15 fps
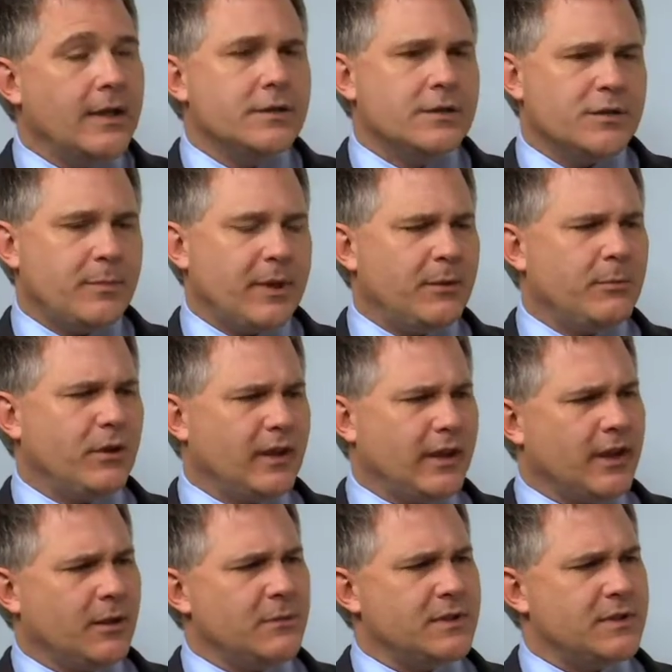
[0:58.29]
So spendable
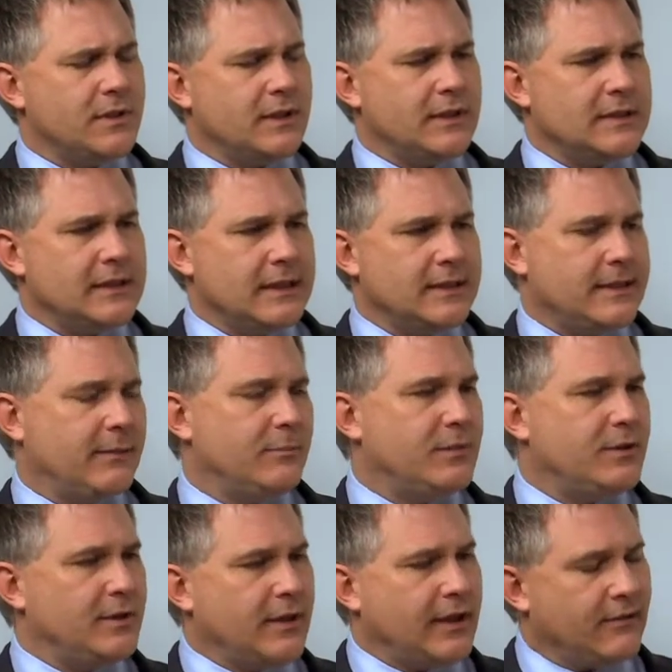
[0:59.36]
income is, is an
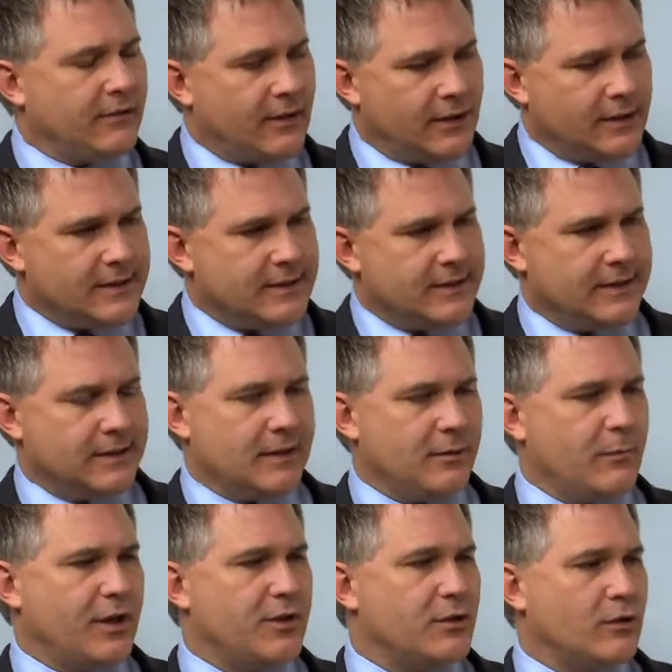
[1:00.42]
attempt to have a consistent
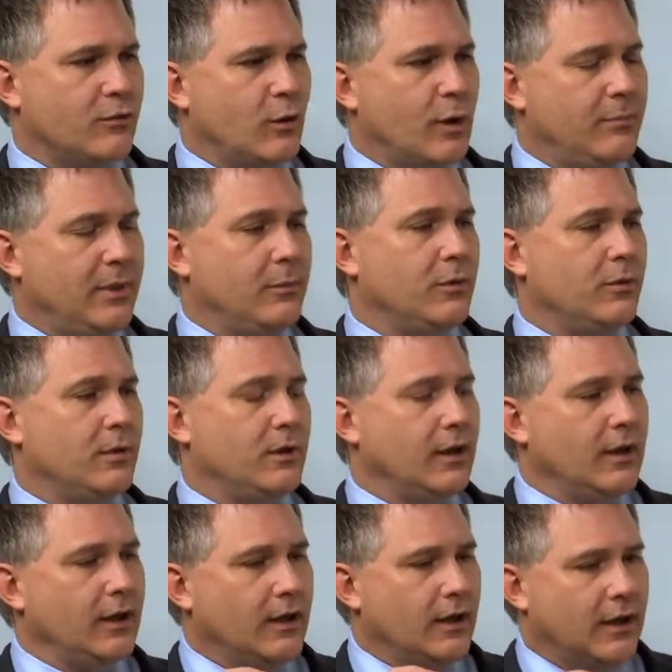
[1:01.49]
measure of what people
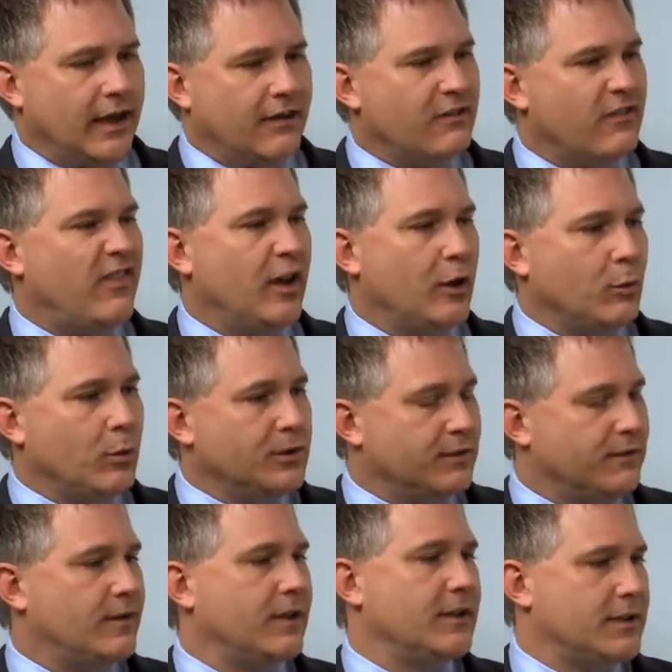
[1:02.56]
uh, have available to
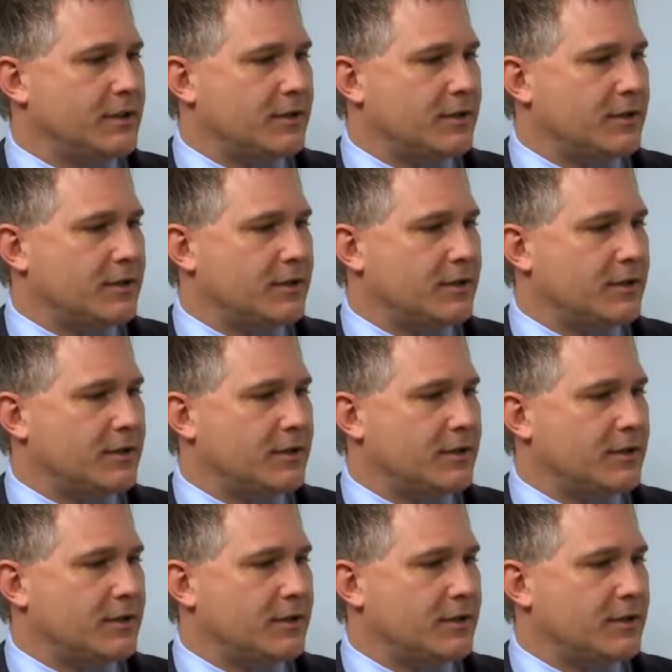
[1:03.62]
fund